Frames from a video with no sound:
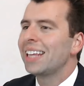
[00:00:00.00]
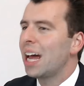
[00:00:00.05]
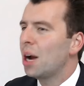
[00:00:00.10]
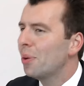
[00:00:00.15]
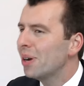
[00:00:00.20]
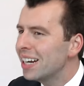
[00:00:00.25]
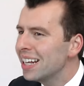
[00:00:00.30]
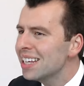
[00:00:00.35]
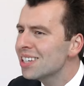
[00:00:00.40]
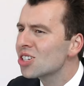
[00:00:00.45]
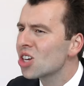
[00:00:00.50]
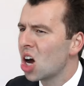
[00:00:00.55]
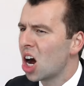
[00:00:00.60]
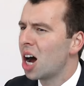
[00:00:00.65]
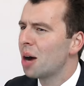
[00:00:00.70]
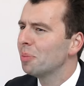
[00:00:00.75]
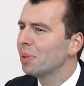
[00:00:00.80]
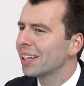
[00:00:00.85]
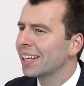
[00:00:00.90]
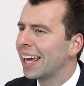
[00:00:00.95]
Now, it is
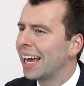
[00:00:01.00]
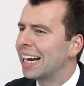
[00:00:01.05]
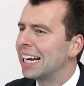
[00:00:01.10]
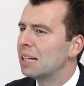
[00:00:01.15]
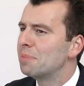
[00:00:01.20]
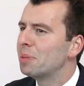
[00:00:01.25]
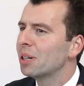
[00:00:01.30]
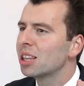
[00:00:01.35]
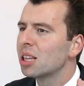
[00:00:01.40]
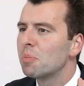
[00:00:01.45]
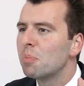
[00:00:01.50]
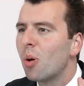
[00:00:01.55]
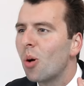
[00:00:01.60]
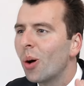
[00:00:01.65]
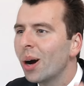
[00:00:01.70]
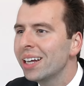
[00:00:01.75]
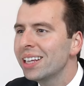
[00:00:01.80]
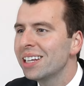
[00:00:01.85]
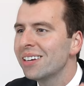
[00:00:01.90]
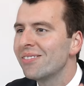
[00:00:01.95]
complicated, but the
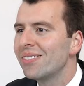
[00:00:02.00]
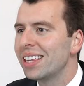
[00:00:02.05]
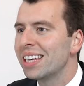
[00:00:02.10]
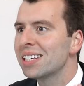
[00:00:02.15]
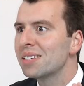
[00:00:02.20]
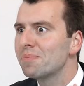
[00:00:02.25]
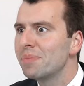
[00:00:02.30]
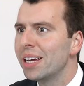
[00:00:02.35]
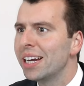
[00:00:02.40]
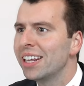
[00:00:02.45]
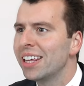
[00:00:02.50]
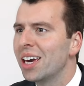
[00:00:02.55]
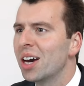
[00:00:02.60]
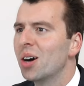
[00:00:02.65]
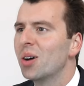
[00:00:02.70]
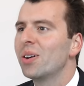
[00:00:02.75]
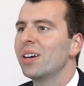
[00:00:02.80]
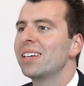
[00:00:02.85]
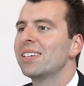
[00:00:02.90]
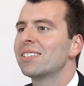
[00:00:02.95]
point of this
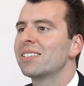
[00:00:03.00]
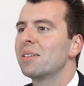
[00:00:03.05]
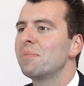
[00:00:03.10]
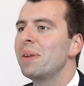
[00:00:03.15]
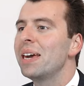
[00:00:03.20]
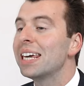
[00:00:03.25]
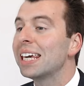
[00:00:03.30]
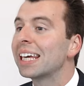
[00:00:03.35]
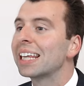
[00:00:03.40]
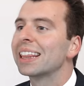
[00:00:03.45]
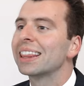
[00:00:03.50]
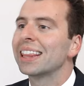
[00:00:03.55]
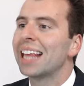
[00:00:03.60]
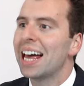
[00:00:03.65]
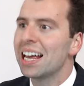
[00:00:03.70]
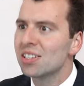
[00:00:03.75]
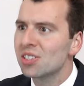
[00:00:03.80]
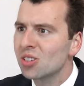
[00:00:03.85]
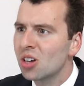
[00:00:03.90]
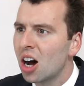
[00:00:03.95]
video is to make it
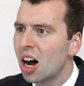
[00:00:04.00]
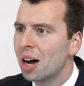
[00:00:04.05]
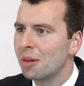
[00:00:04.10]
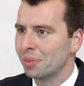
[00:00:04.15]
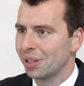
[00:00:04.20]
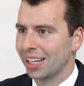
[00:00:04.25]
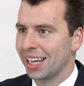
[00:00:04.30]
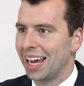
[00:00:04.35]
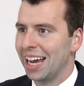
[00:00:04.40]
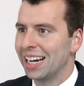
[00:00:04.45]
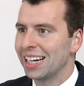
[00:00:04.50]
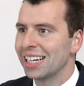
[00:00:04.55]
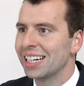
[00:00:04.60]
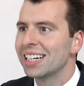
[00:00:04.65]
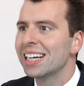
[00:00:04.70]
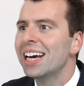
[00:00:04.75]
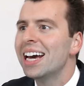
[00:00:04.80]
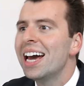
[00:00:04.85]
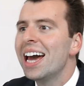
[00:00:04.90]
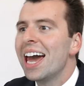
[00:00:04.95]
less
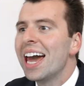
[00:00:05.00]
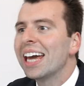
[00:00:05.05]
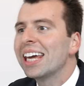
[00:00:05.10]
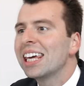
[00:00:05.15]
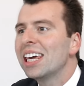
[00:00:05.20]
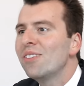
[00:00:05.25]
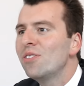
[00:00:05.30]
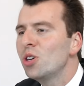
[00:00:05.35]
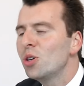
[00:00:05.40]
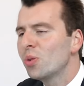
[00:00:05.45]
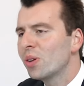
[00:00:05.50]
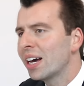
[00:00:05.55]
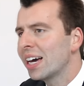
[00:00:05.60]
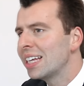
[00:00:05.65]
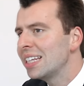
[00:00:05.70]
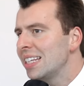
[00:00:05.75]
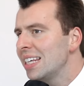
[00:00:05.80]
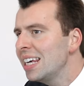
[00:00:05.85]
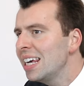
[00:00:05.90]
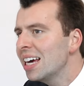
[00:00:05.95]
complicated and give you an
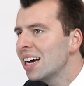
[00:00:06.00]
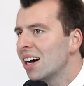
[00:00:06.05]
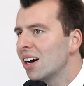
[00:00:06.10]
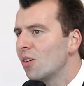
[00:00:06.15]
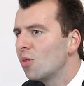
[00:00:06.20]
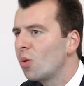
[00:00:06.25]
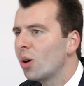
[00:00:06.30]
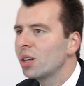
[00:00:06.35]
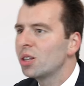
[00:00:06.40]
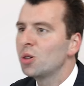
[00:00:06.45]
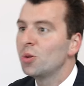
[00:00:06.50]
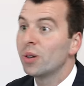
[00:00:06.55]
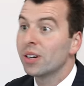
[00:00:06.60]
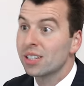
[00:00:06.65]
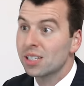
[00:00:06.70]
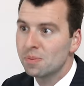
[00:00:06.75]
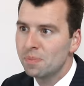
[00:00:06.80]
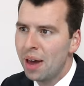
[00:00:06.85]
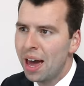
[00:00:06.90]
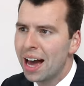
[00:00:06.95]
idea of what to
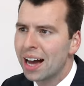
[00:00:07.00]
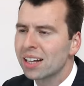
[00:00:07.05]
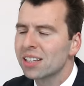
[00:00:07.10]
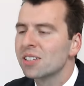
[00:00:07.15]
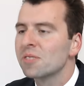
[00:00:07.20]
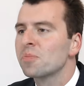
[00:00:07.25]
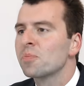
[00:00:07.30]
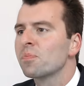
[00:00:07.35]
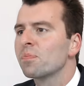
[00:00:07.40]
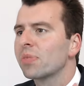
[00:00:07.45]
expect,